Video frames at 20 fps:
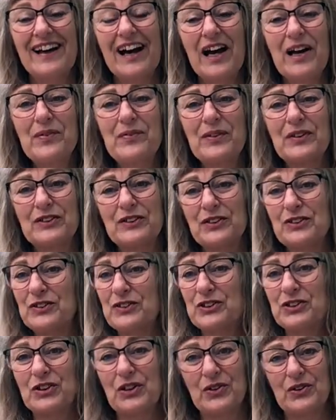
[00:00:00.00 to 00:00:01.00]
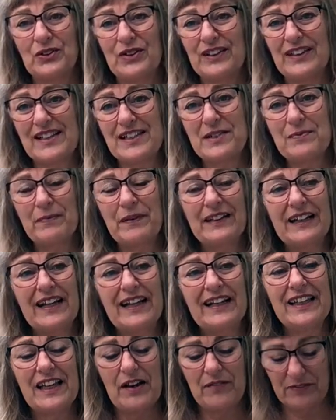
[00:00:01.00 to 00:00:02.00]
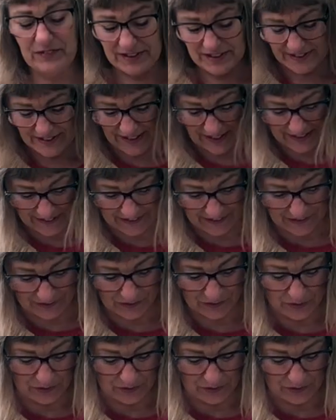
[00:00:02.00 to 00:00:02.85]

I wanted to show you this, but I have decided